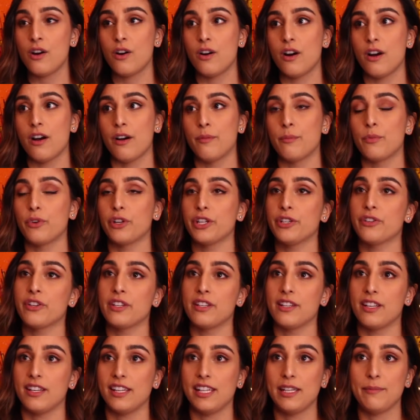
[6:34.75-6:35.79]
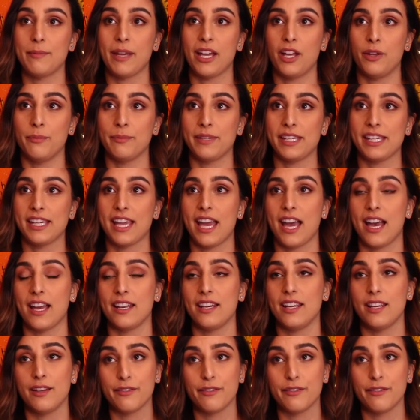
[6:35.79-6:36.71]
or you can email me at